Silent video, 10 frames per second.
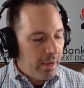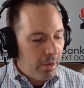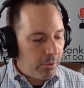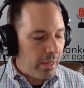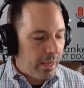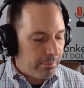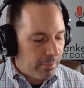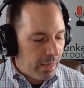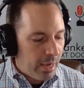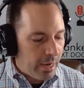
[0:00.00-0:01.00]
Okay.
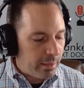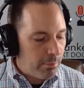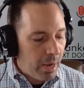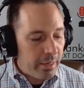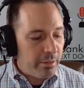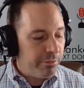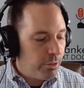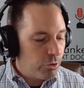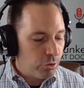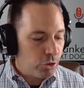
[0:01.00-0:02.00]
Uh, Commodity
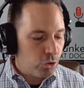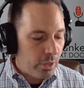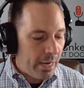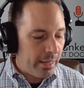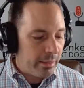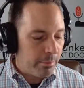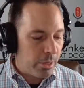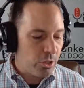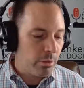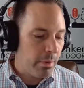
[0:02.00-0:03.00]
Futures Trading
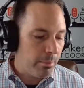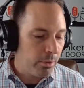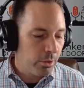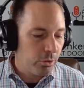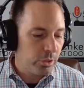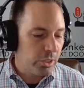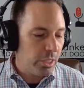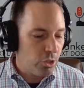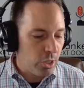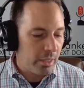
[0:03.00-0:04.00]
Commission member
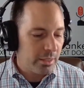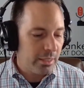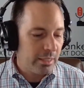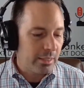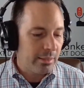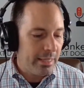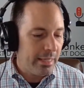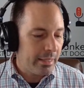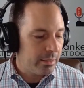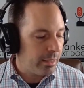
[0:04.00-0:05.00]
Christine Johnson is a
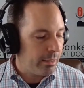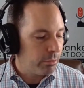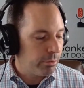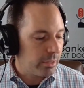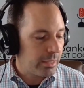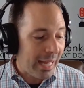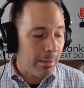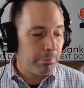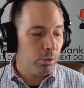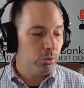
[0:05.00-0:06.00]
leading contender for the
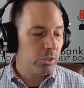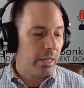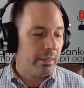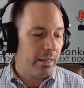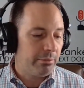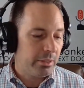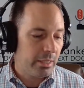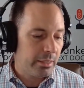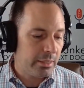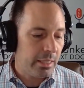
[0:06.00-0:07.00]
top post at the
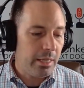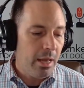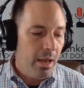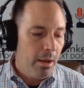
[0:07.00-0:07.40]
FDIC.